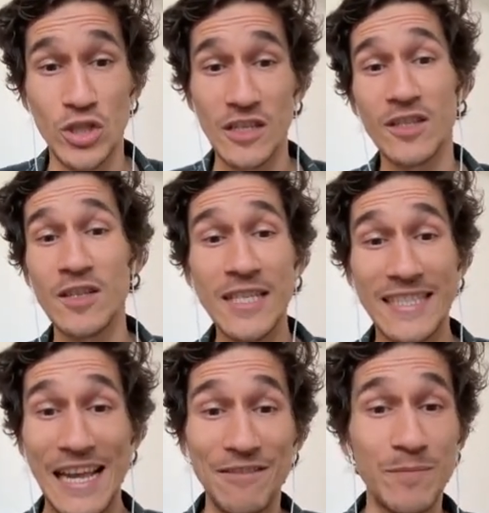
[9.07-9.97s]
season,
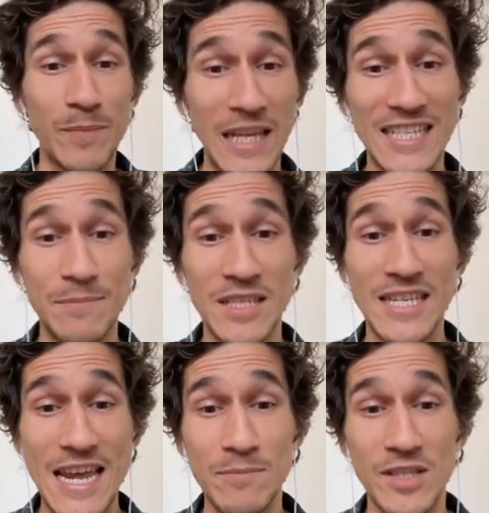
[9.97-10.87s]
7 placement
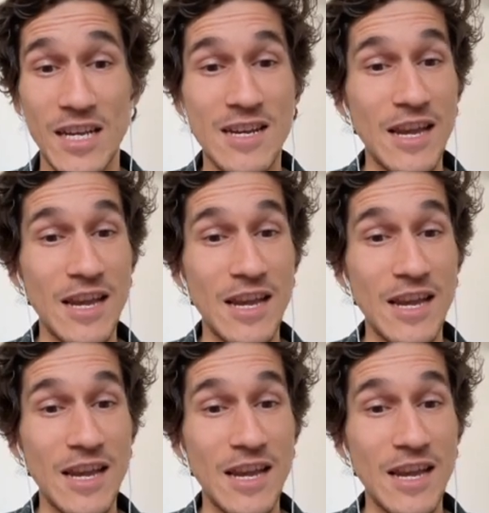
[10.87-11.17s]
games,